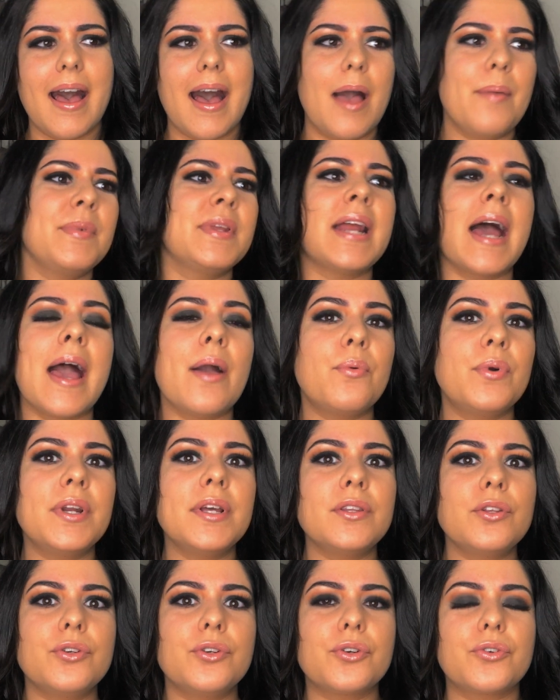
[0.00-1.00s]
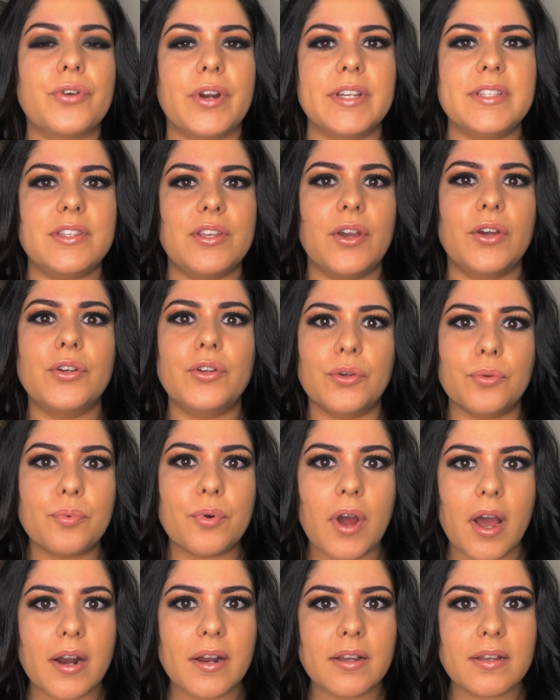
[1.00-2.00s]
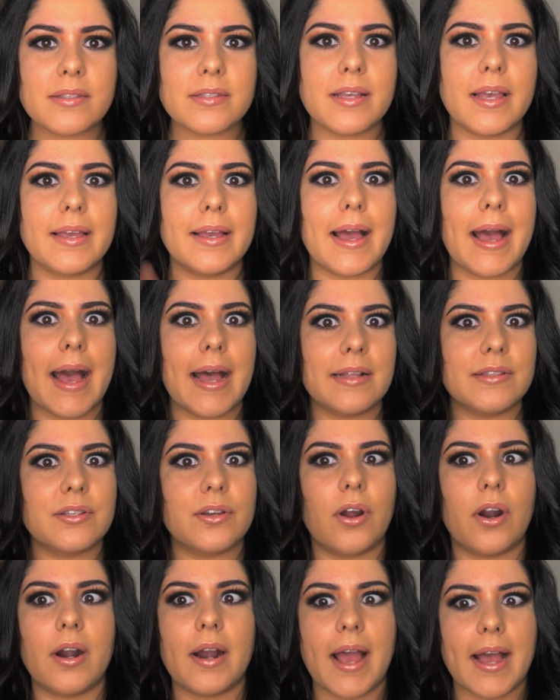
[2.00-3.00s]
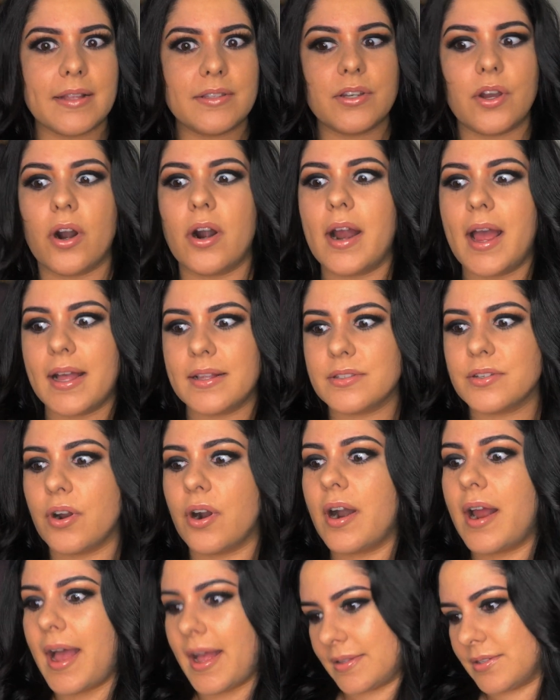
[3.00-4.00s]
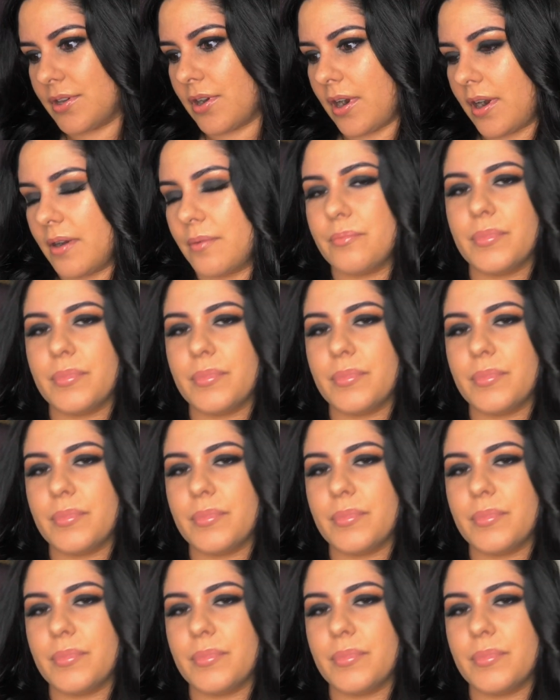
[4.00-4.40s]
mean, I went a little crazy on new products like add to cart, add to cart, add to cart, add to cart,